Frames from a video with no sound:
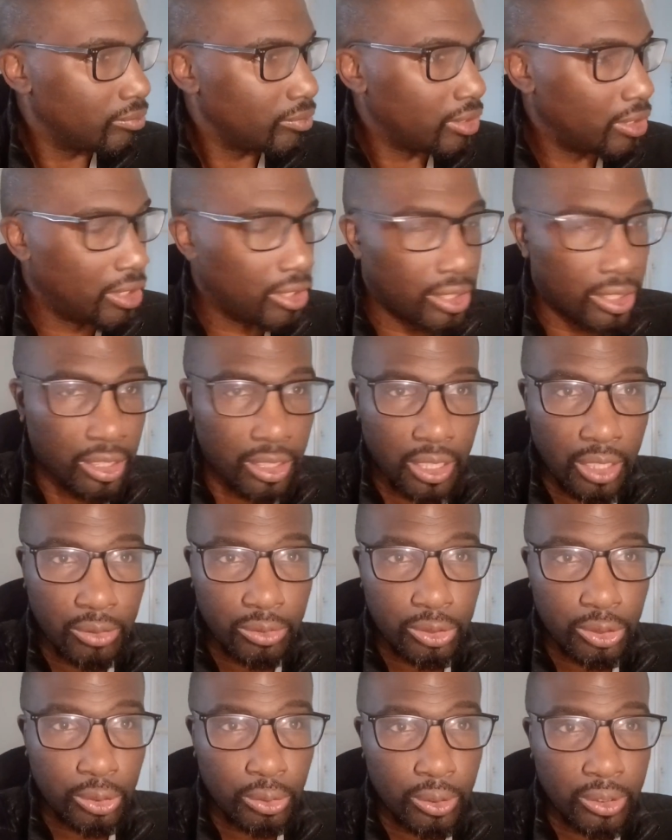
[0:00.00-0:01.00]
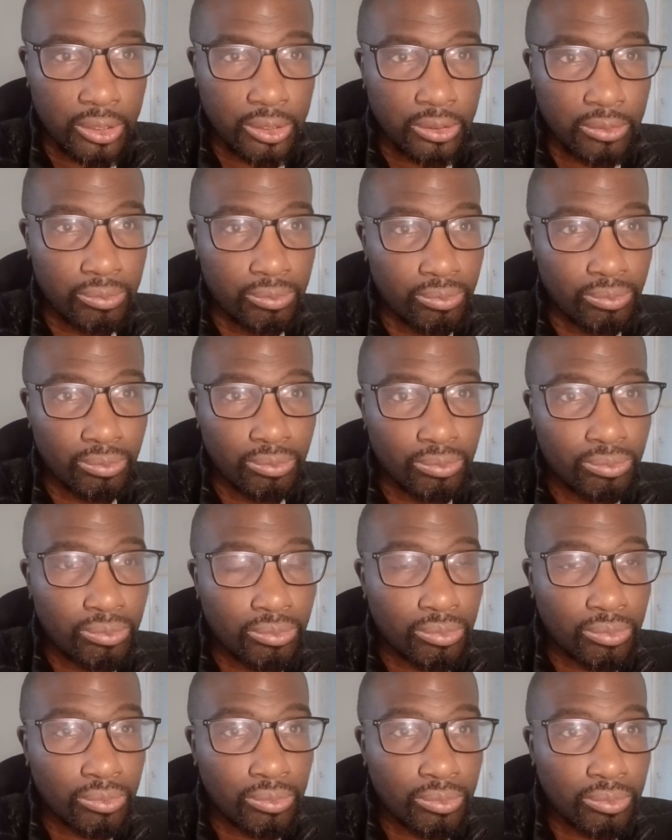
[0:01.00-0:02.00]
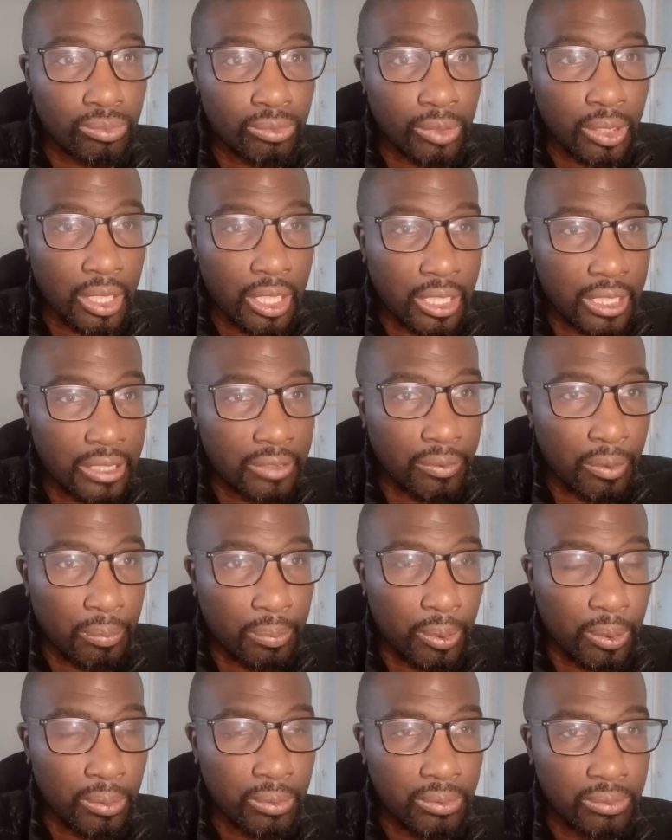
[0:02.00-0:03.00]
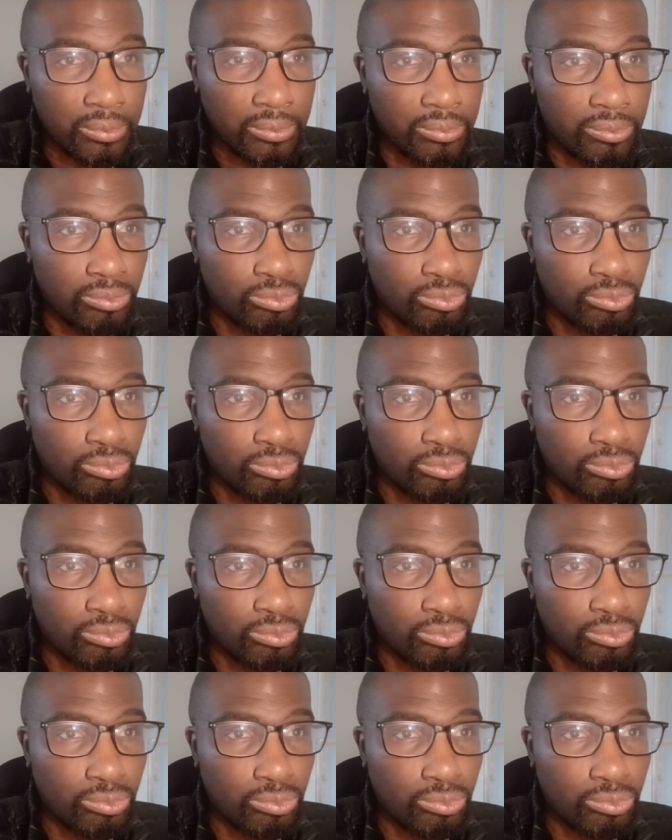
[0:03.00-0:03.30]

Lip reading: He could go to a Liverpool.